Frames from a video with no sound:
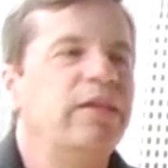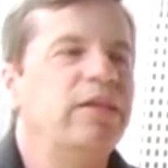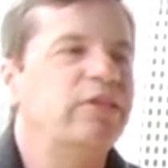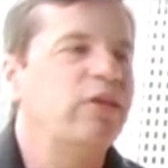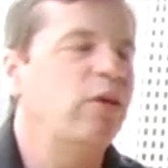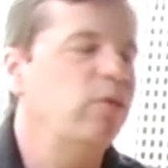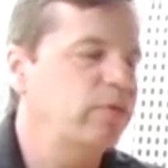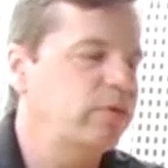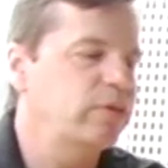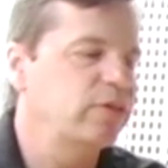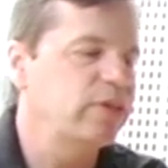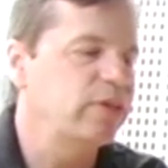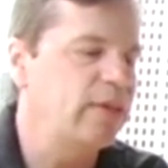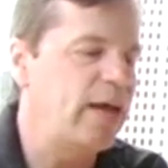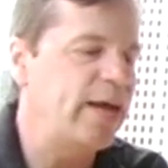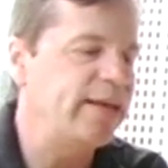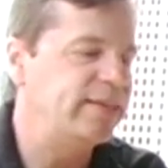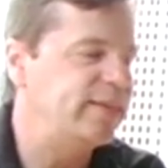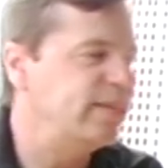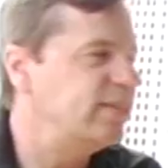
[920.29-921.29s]
So there's a
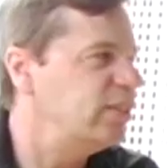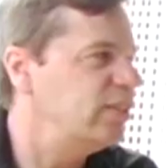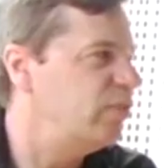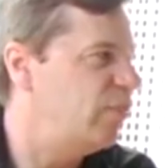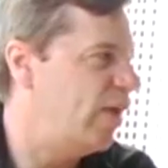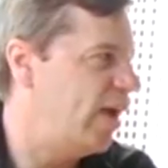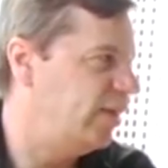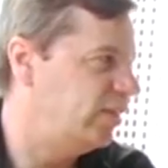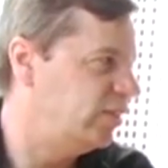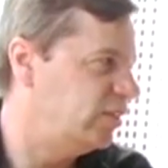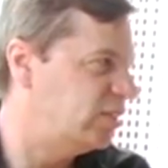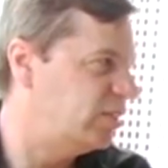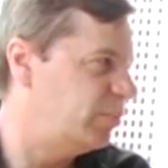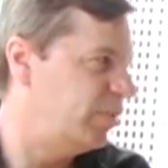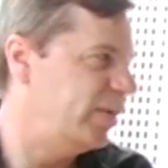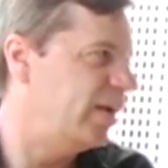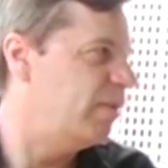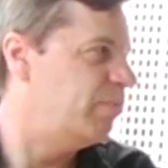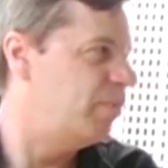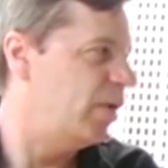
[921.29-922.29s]
lot of disadvantages to
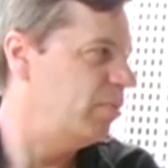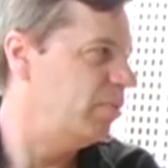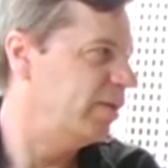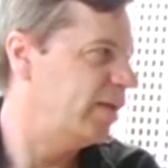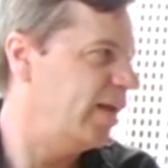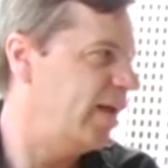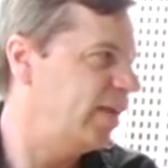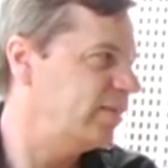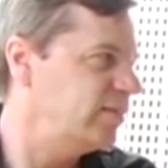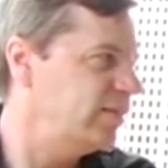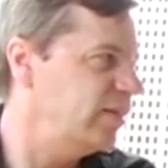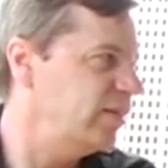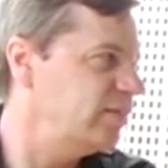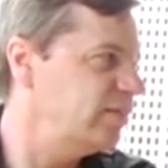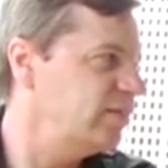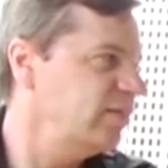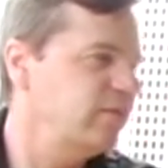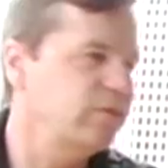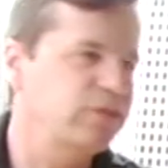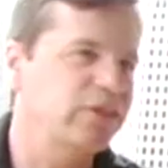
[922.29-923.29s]
being on public access.
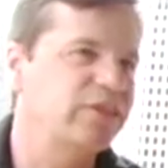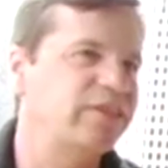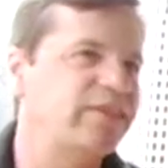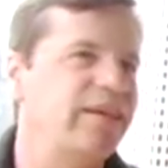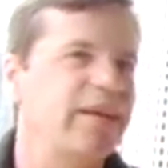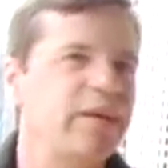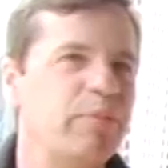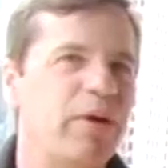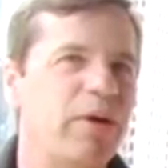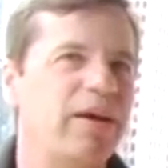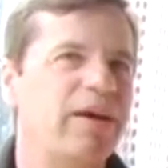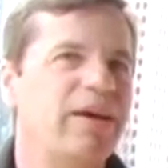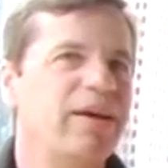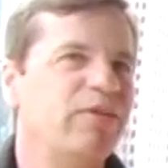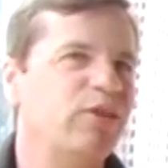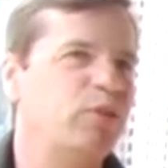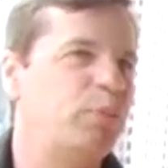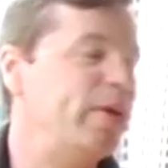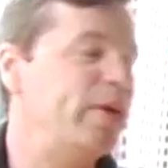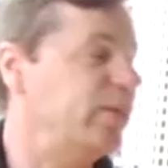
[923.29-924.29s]
There's a stigma.
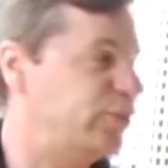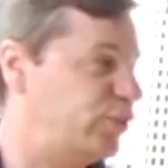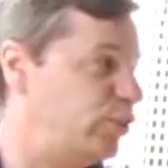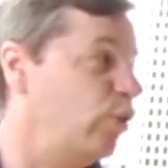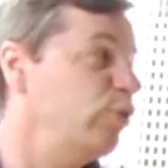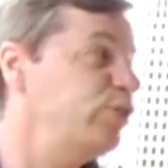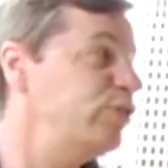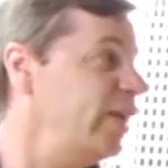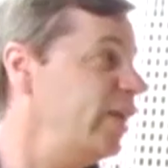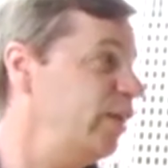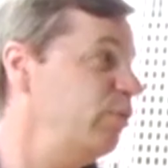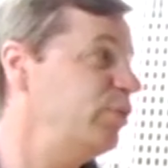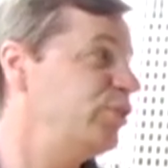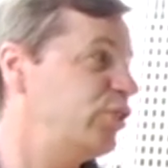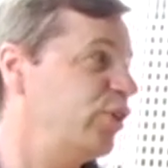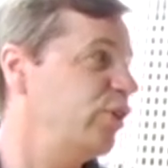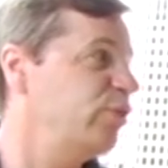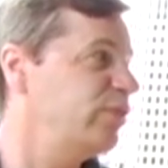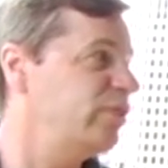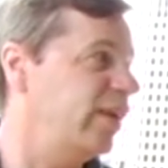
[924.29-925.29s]
There's being associated with
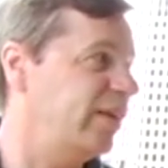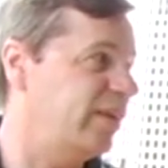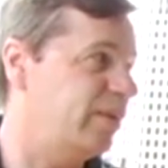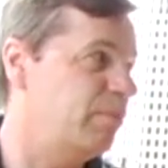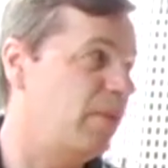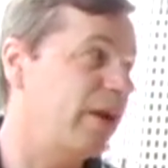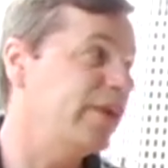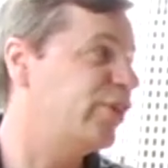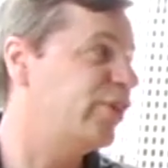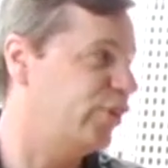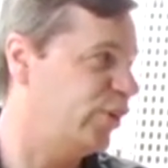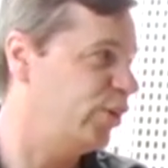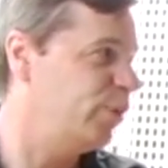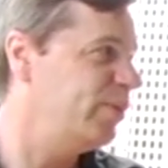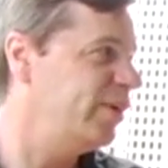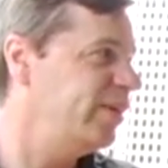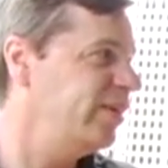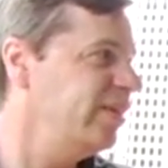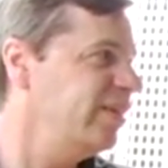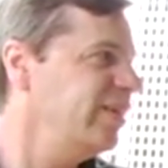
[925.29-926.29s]
shows like Mike
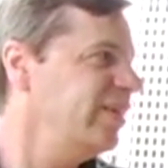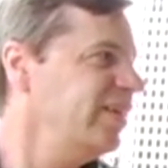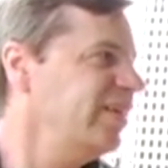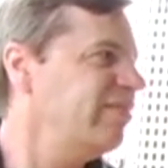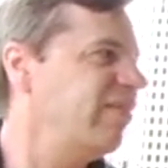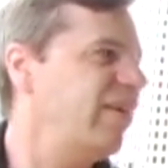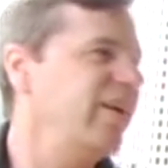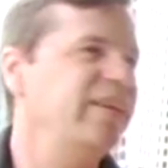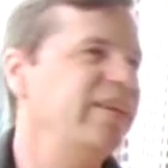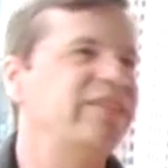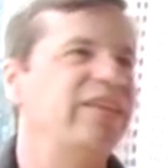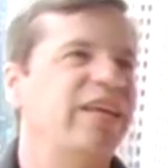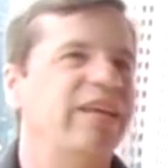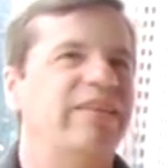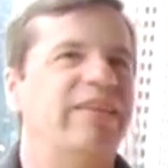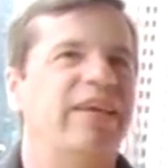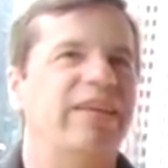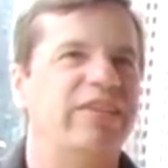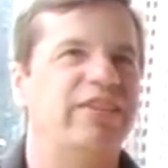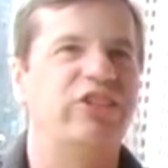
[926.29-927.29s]
Kirban, right?
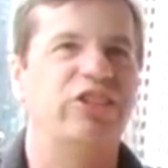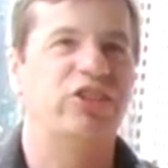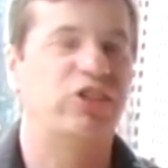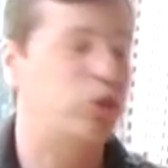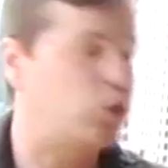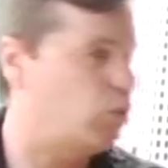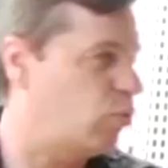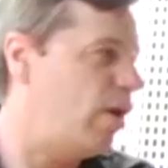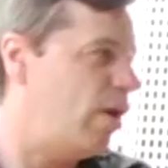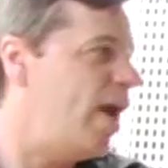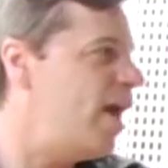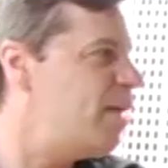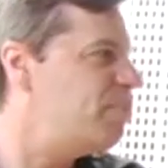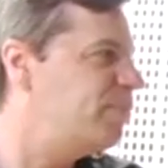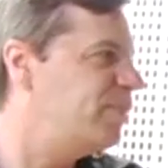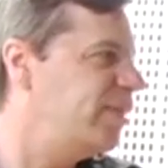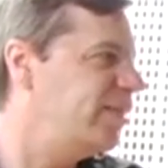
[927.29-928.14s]
That it's just crap.